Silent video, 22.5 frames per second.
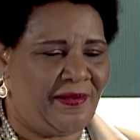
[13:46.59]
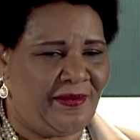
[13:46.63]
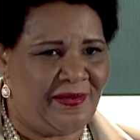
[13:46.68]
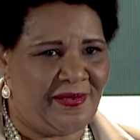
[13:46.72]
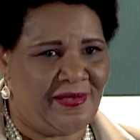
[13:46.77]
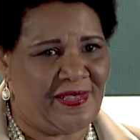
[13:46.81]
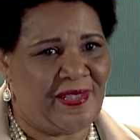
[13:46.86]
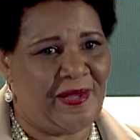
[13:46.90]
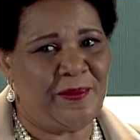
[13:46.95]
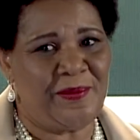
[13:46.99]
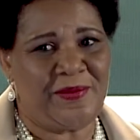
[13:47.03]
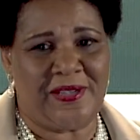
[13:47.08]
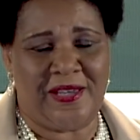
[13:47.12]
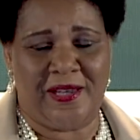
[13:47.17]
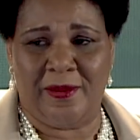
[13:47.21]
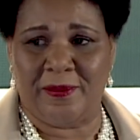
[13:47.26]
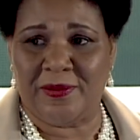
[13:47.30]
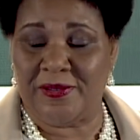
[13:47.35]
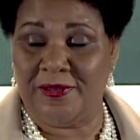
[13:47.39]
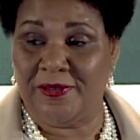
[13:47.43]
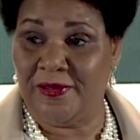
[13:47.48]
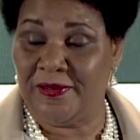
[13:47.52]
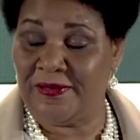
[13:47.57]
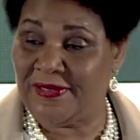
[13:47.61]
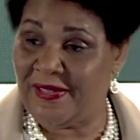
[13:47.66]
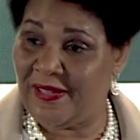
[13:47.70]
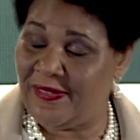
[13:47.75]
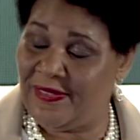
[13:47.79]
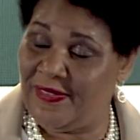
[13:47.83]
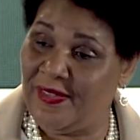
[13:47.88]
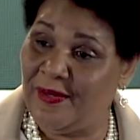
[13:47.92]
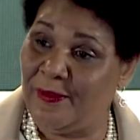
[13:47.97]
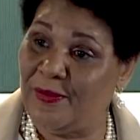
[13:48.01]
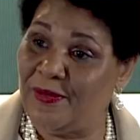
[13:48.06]
sometimes looked at
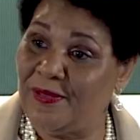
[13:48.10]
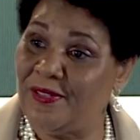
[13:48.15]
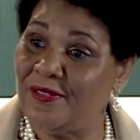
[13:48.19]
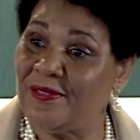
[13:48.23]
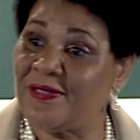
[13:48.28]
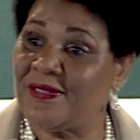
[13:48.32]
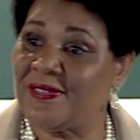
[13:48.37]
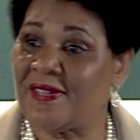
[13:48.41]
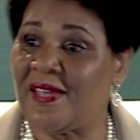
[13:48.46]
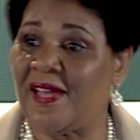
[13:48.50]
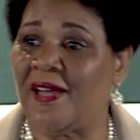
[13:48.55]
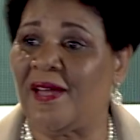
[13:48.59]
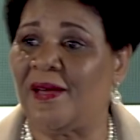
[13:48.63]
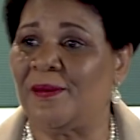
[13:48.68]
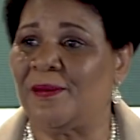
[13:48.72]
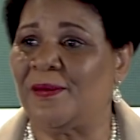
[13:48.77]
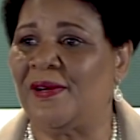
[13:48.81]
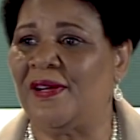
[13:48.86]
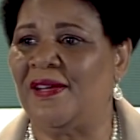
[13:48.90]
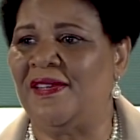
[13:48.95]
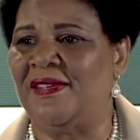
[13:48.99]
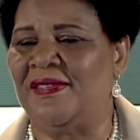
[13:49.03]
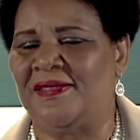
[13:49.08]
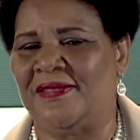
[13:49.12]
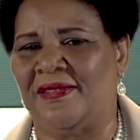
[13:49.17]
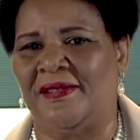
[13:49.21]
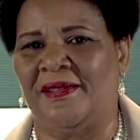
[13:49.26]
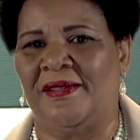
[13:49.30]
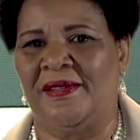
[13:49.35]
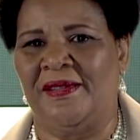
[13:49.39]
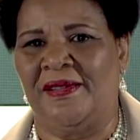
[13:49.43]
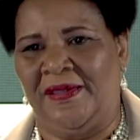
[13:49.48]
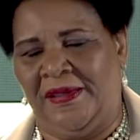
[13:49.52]
them a little sideways.